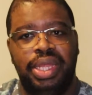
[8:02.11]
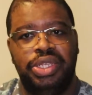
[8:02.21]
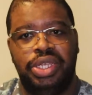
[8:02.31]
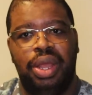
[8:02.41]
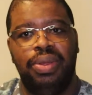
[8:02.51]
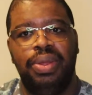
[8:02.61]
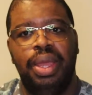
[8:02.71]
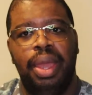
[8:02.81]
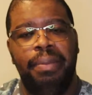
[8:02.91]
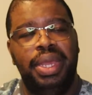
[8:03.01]
the show
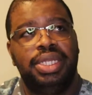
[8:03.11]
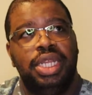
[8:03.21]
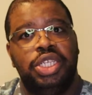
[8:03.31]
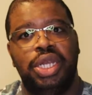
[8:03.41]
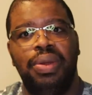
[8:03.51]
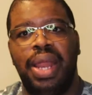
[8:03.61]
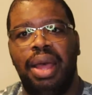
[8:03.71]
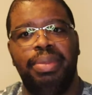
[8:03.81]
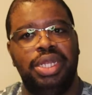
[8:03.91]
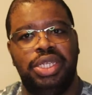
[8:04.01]
because it showed
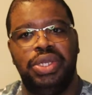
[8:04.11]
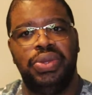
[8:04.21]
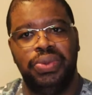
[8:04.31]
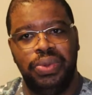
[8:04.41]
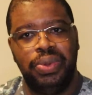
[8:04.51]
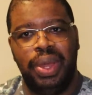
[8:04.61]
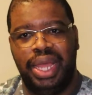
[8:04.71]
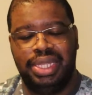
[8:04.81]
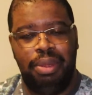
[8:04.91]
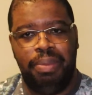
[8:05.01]
how much she grew
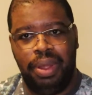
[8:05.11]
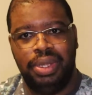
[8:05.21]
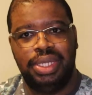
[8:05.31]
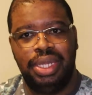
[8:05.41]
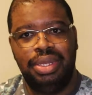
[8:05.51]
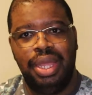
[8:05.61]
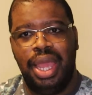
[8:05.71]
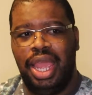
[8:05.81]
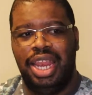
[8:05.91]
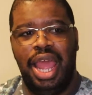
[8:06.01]
as a person
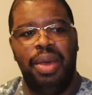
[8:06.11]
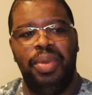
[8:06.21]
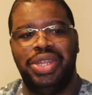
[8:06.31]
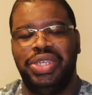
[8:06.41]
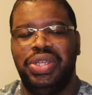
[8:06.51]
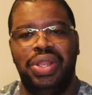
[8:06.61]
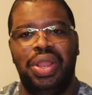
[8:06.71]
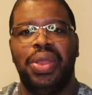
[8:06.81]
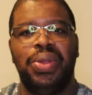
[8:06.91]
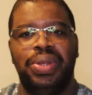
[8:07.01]
and how much she
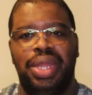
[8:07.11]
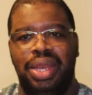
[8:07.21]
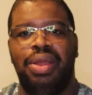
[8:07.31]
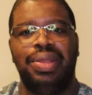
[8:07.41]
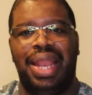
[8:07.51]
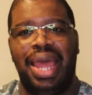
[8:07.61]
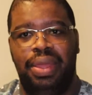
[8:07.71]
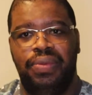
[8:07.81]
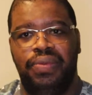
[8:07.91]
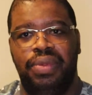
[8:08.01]
learned in her
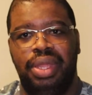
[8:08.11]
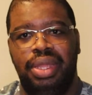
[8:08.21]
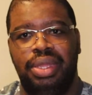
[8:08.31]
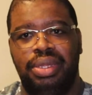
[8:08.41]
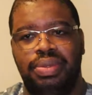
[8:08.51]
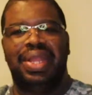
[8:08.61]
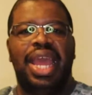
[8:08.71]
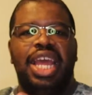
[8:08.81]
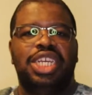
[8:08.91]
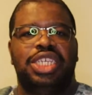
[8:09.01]
life.
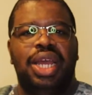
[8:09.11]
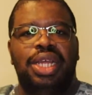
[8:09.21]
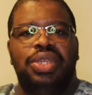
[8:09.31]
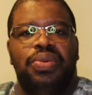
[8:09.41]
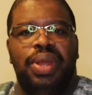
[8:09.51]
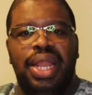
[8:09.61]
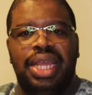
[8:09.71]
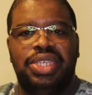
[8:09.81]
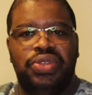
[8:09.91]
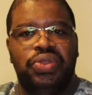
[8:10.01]
She also
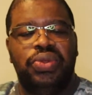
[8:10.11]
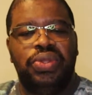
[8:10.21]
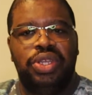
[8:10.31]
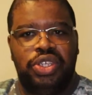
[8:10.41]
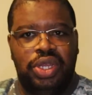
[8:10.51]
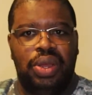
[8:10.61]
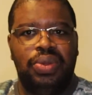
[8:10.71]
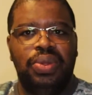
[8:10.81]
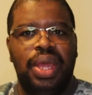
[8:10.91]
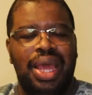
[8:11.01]
realizes through the
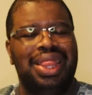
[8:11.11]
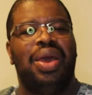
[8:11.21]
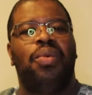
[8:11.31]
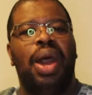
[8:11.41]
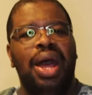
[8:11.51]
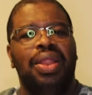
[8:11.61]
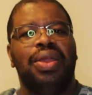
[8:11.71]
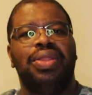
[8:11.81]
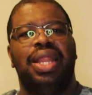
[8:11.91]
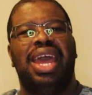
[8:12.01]
show that while
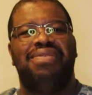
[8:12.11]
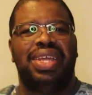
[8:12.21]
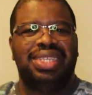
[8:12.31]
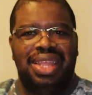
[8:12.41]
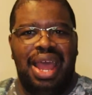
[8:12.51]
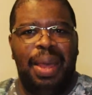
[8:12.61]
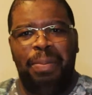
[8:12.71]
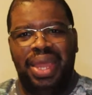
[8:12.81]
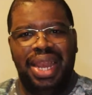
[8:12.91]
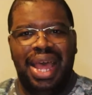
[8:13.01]
her life has not
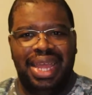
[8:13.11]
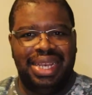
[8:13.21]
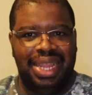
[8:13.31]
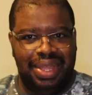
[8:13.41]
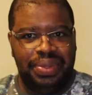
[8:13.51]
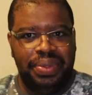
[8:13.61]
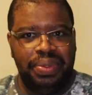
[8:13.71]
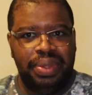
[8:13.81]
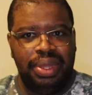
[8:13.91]
been ideal,